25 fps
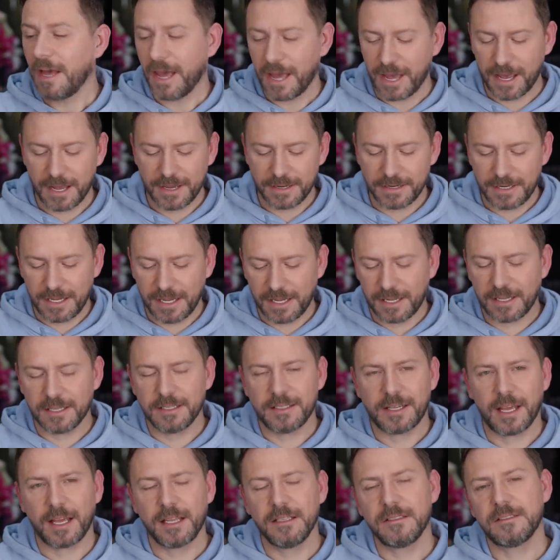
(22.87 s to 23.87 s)
And it
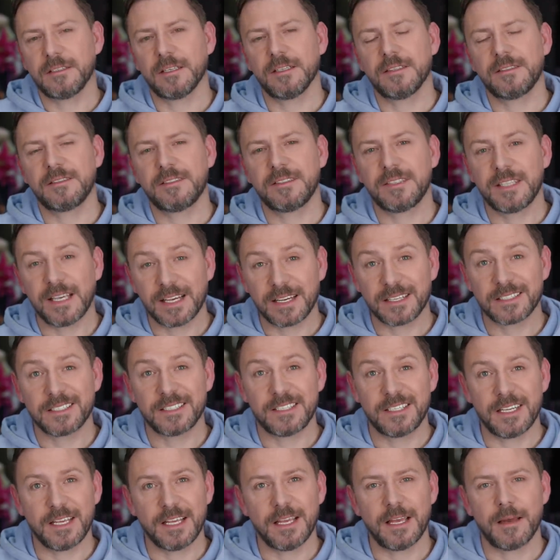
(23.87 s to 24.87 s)
contains
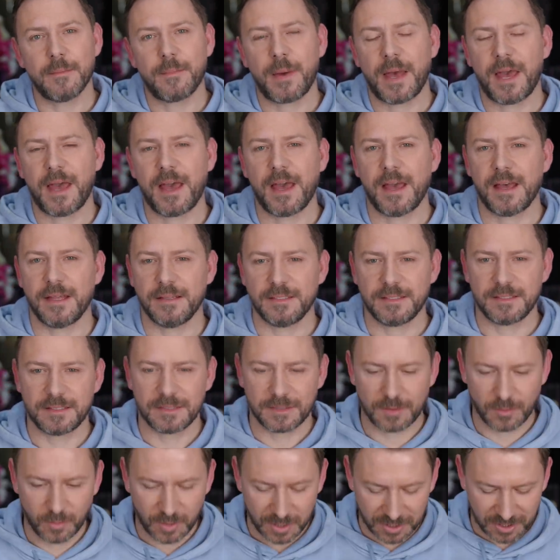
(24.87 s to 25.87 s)
60
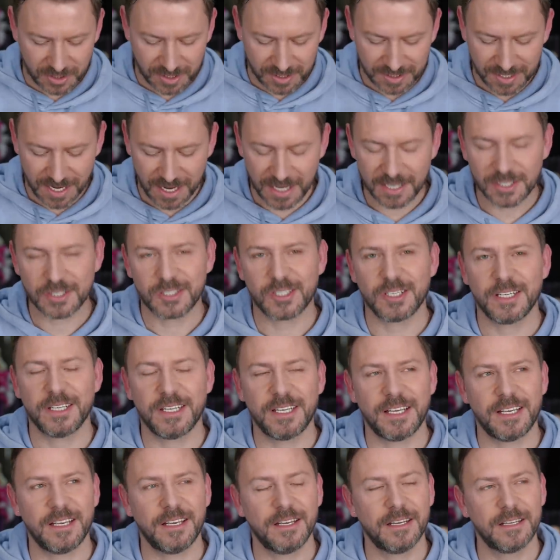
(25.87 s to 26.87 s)
pads, which is
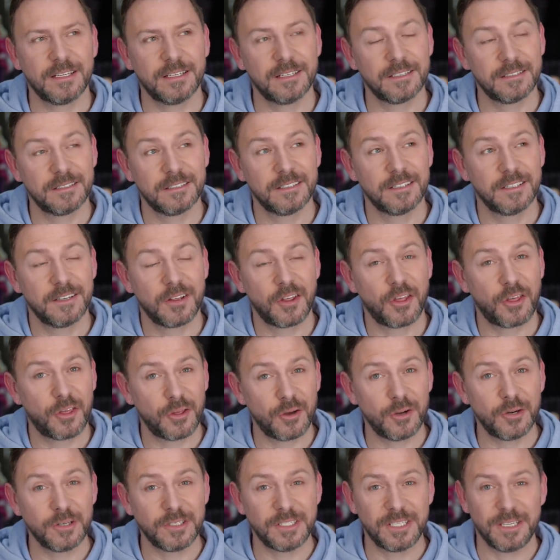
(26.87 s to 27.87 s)
actually
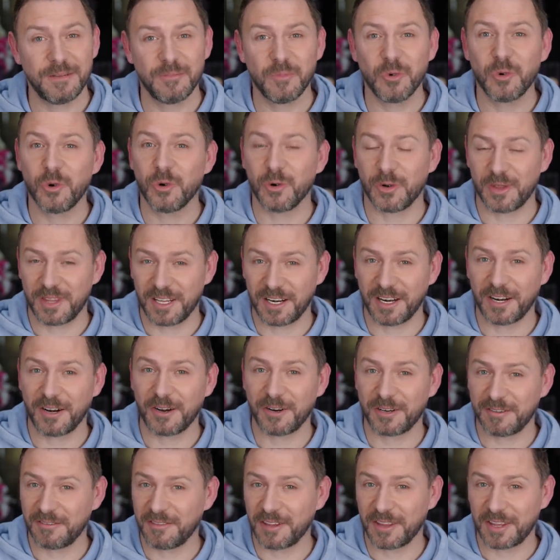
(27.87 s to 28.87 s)
30 more than a
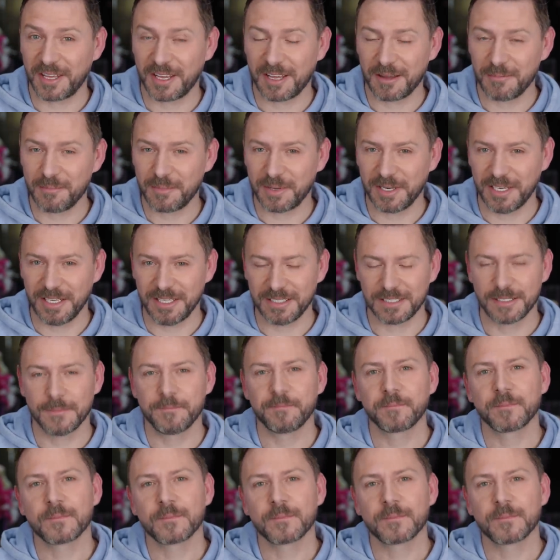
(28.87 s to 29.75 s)
lot of other companies